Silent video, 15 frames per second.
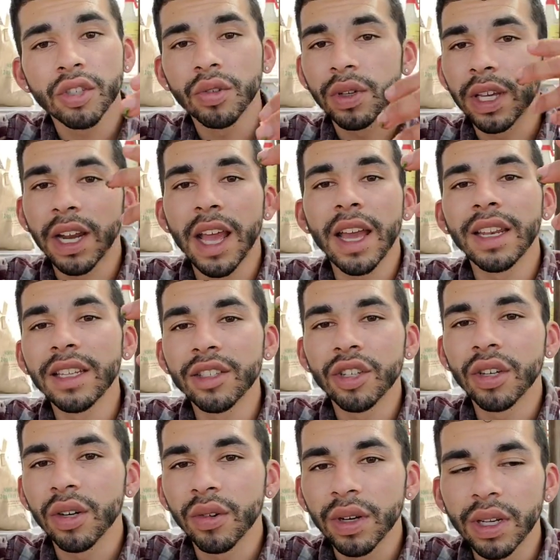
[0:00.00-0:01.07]
You can add each
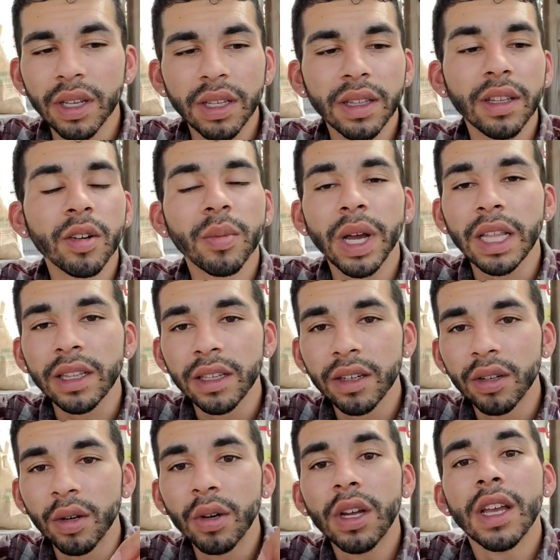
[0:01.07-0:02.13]
ingredient little by
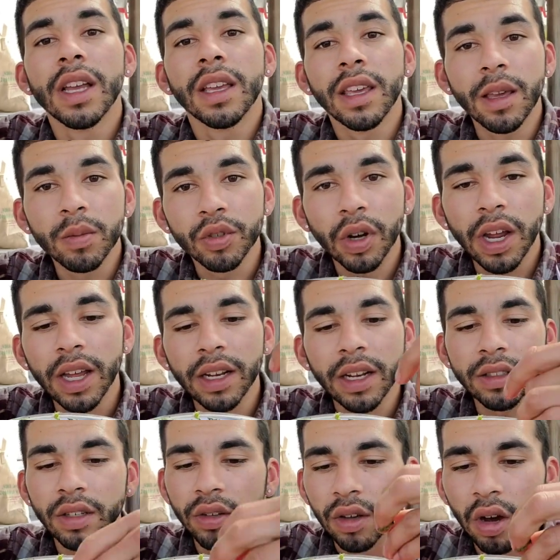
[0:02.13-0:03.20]
little, keep trying
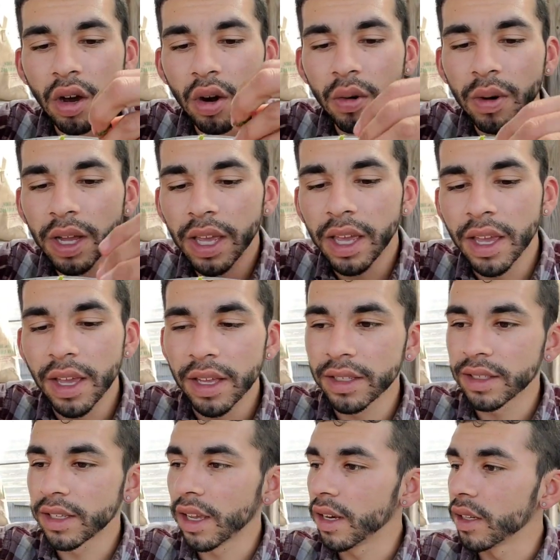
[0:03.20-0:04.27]
as you go,
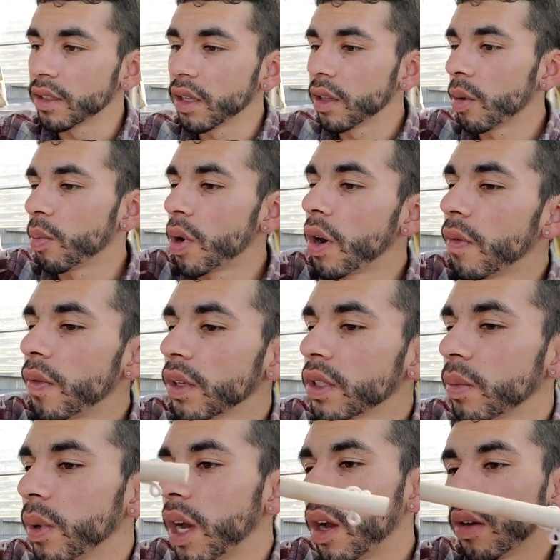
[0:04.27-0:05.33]
and get it to the perfect
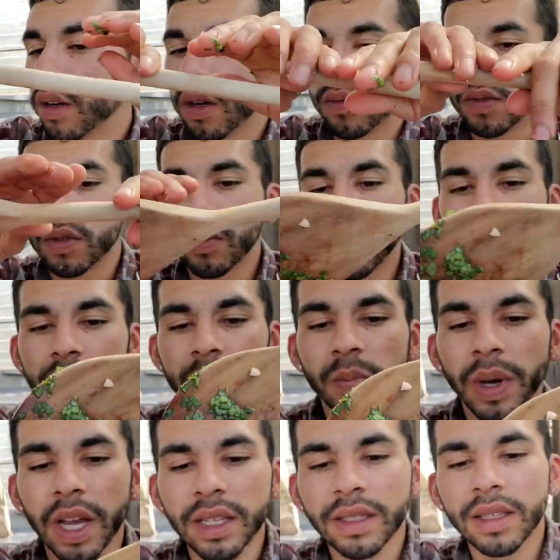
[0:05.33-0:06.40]
amount of sweet,
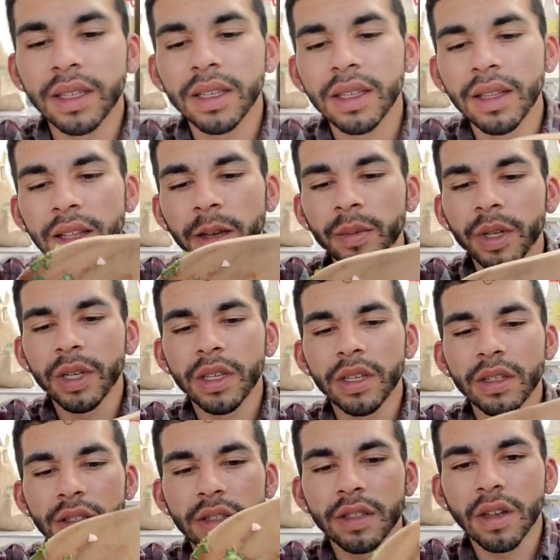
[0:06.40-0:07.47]
spicy, lemony,
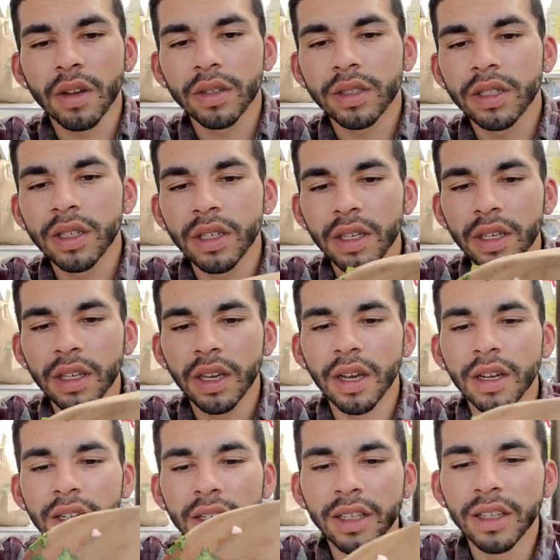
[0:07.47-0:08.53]
salty,
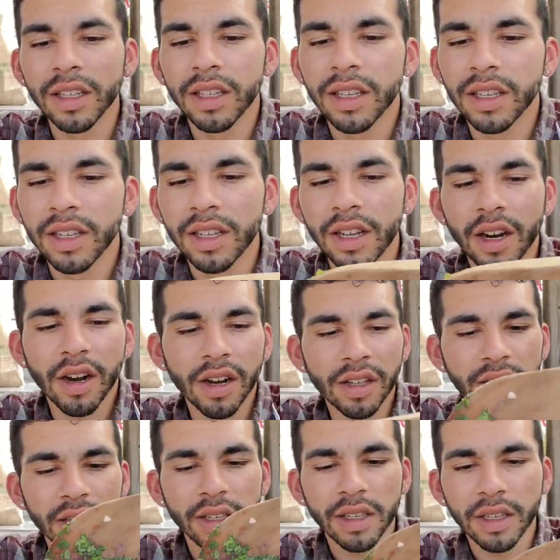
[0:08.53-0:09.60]
oniony,
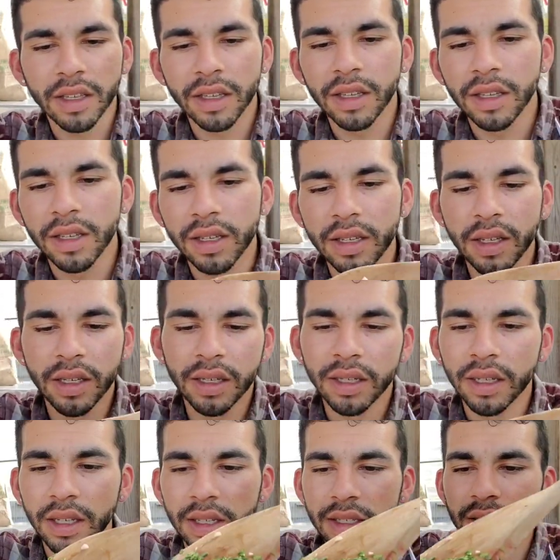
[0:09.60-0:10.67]
garlicky
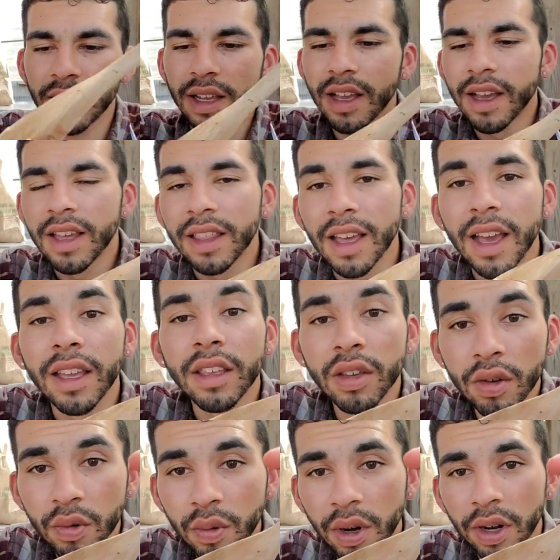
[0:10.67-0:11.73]
goodness that
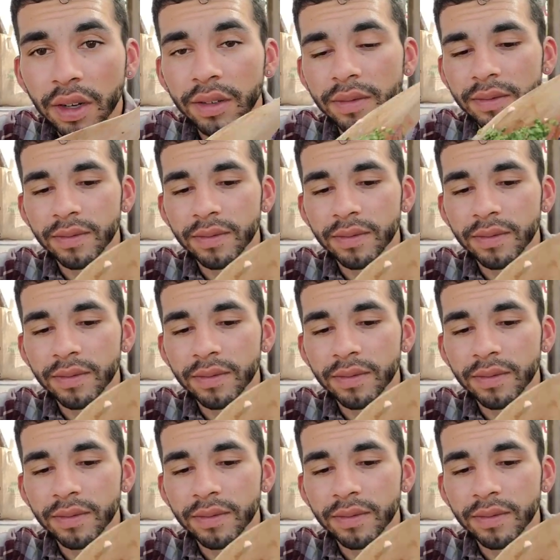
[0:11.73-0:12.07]
you want.